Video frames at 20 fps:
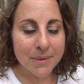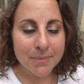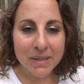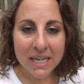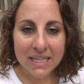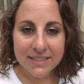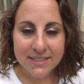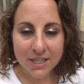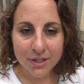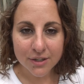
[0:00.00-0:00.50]
am
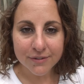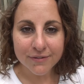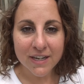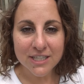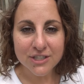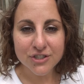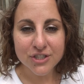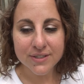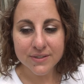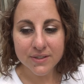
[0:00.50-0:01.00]
like
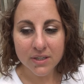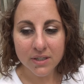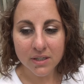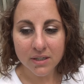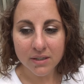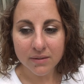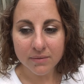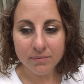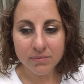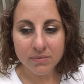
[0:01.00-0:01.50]
terrified she's
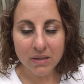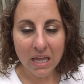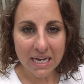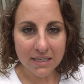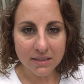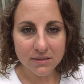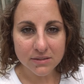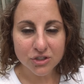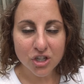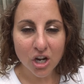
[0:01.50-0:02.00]
gonna like
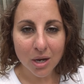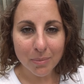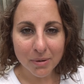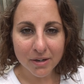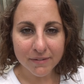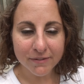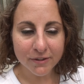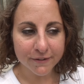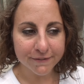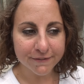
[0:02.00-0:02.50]
chop
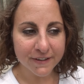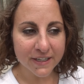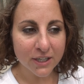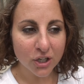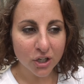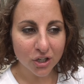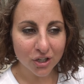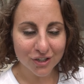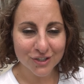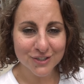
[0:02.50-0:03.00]
off her
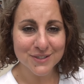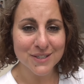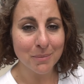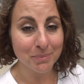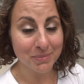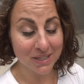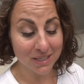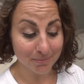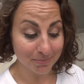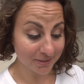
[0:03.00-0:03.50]
finger or
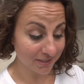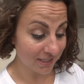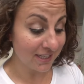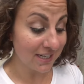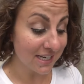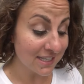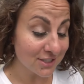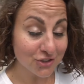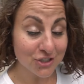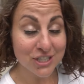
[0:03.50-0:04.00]
something, but I
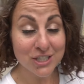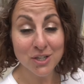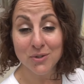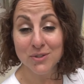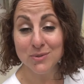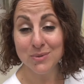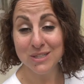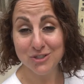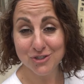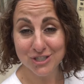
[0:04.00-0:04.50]
guess she
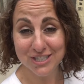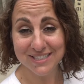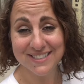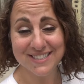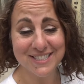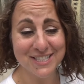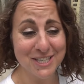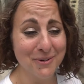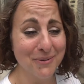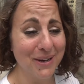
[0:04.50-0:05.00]
knows what she's
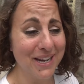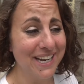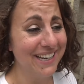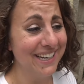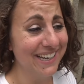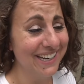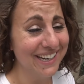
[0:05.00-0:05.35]
doing.